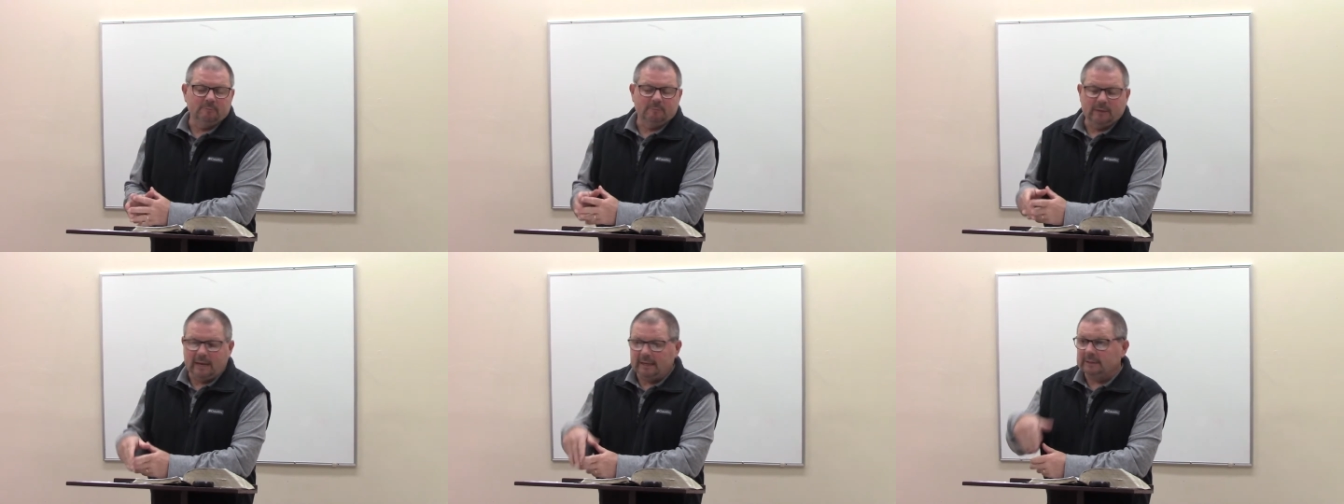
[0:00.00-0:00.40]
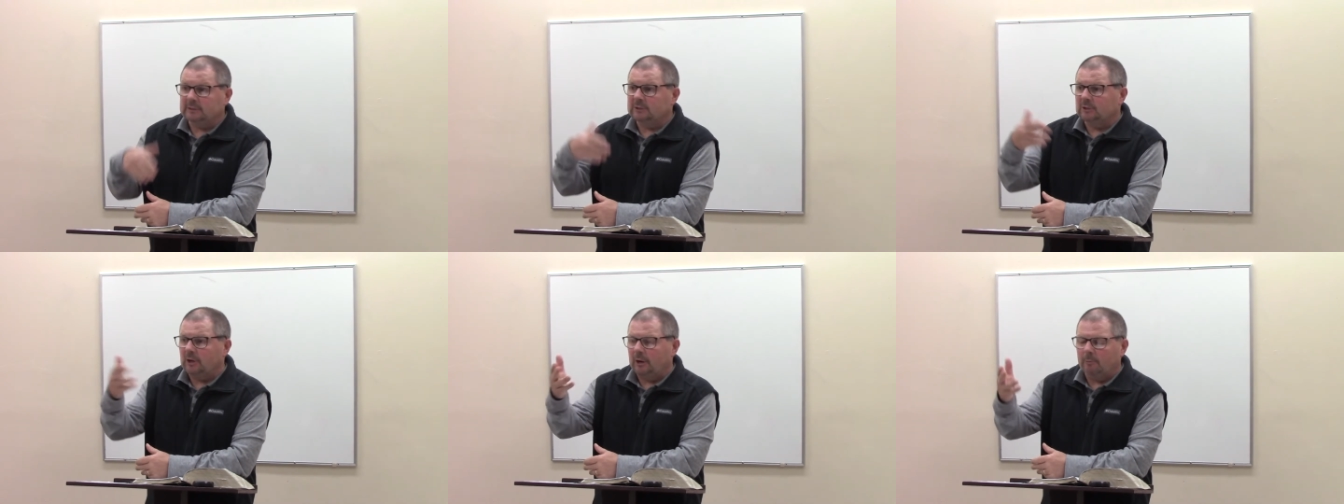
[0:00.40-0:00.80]
had
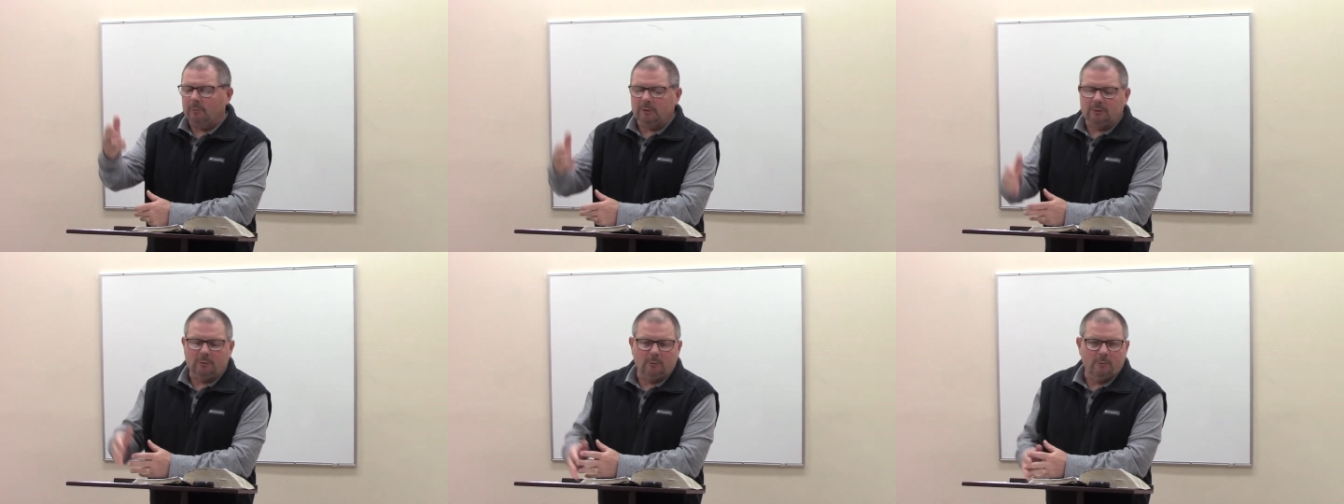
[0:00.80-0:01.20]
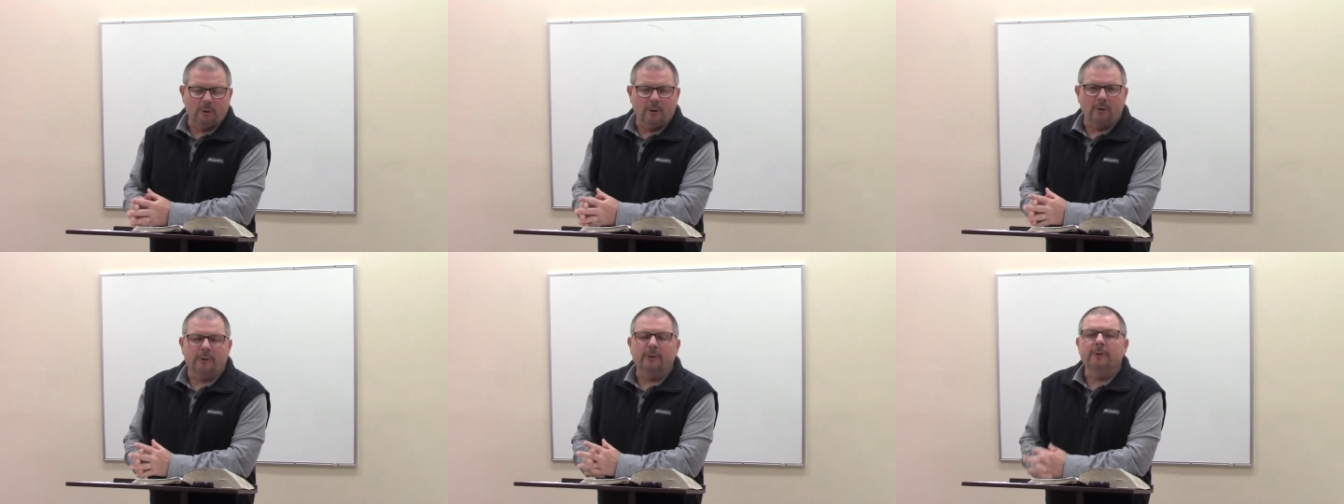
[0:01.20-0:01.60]
shared with you
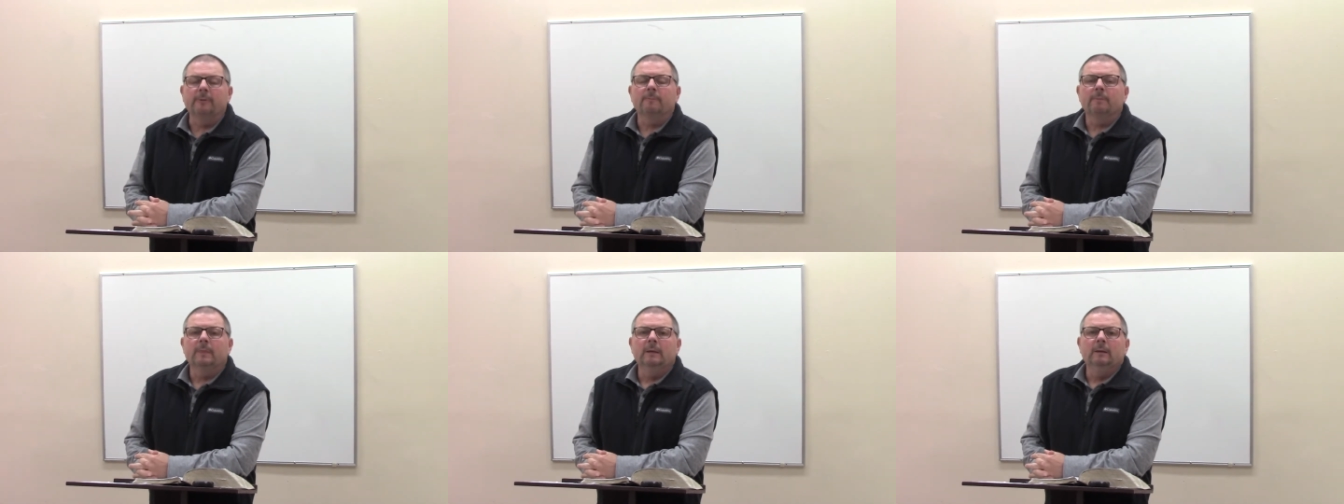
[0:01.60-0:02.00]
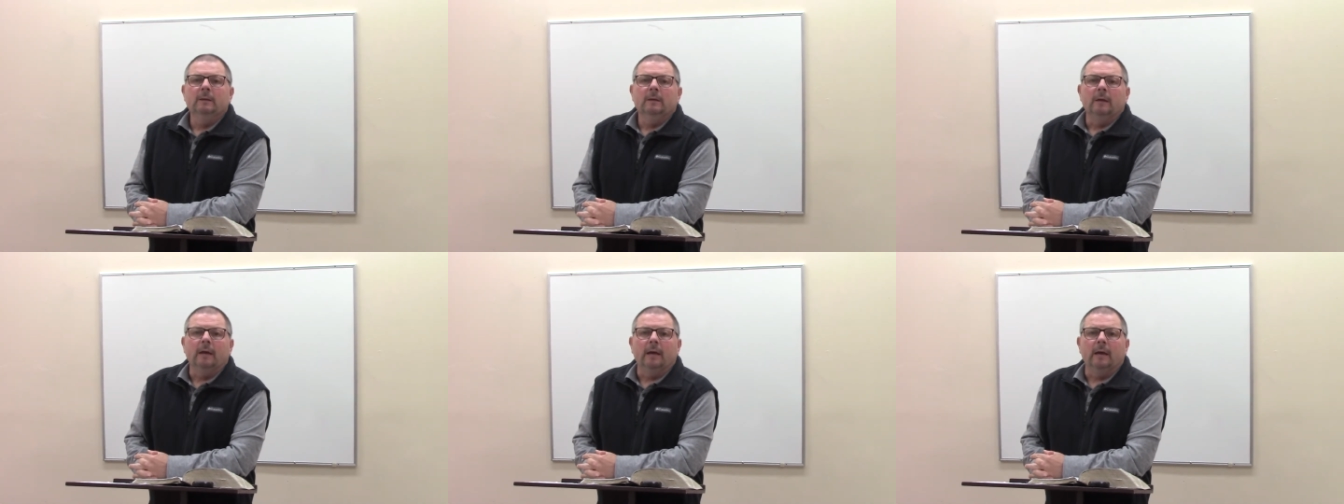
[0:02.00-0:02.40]
earlier,
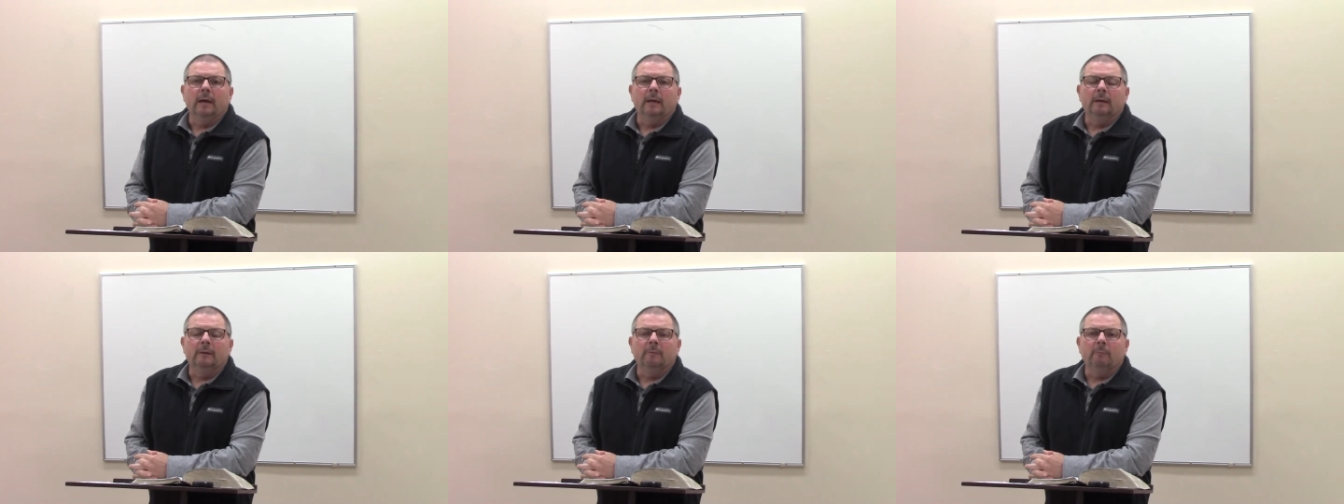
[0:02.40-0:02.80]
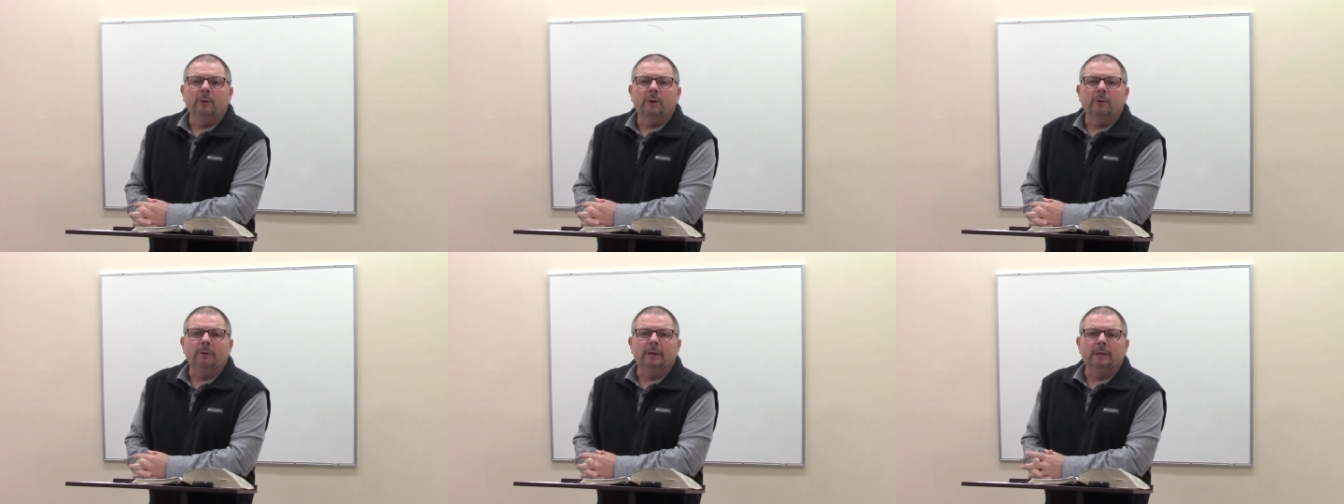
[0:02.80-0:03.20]
and
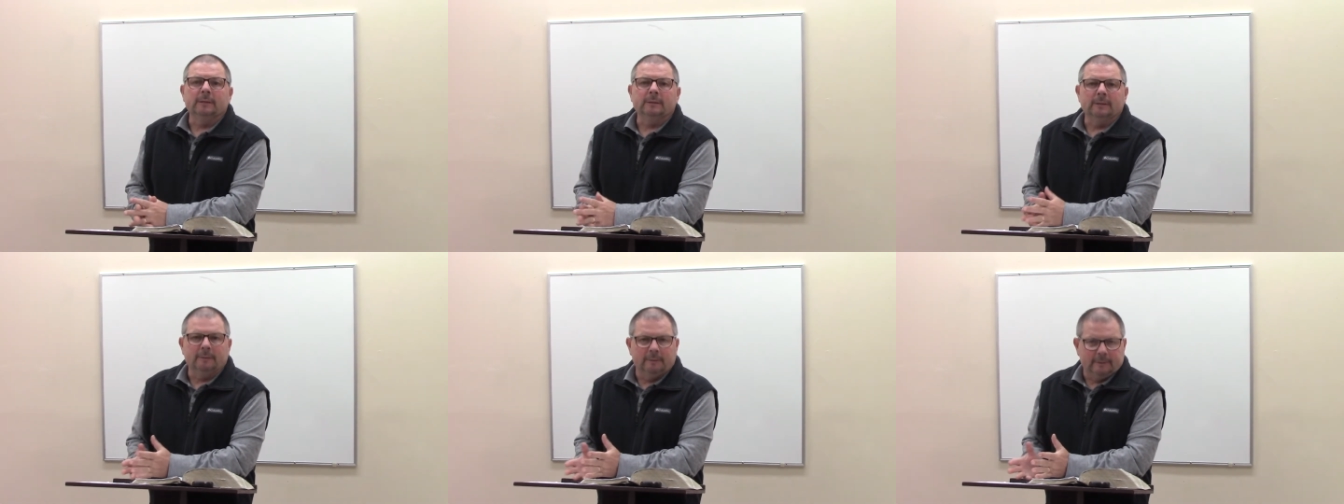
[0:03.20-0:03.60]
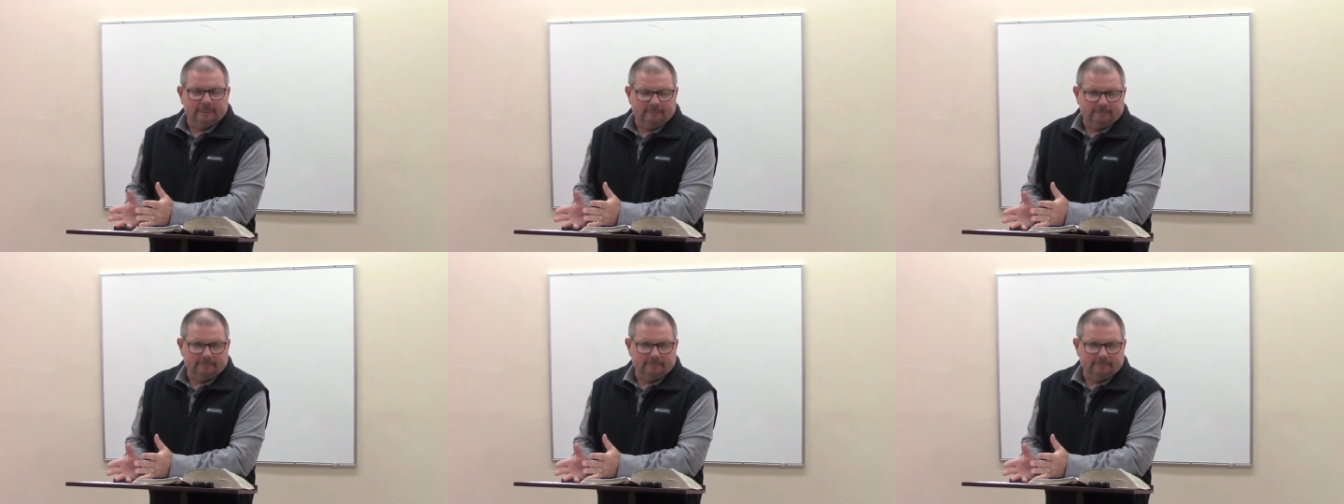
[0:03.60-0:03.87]
we're going to uh,